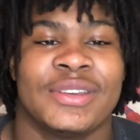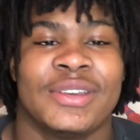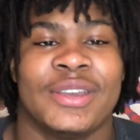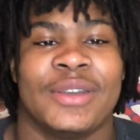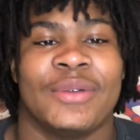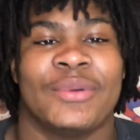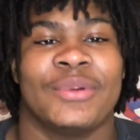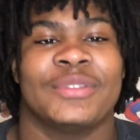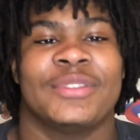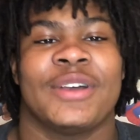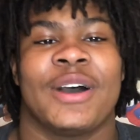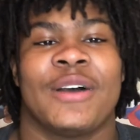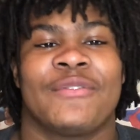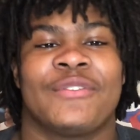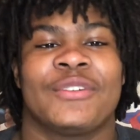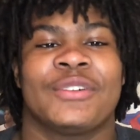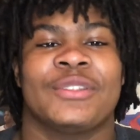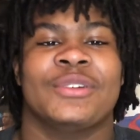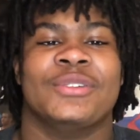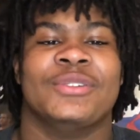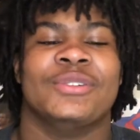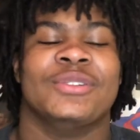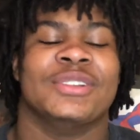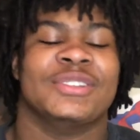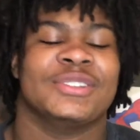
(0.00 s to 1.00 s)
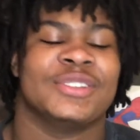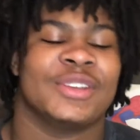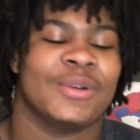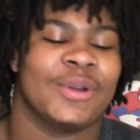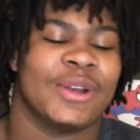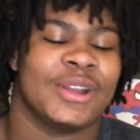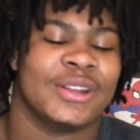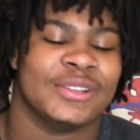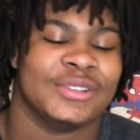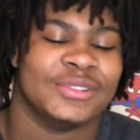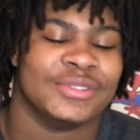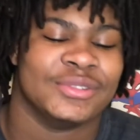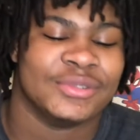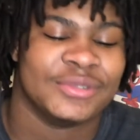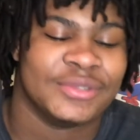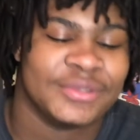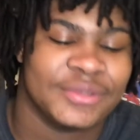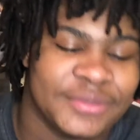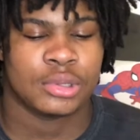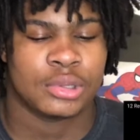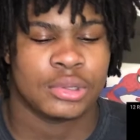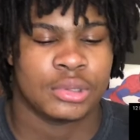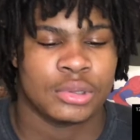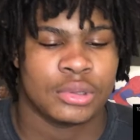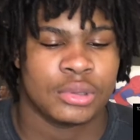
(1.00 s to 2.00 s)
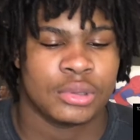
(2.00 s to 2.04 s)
And without further ado, let's get right into it.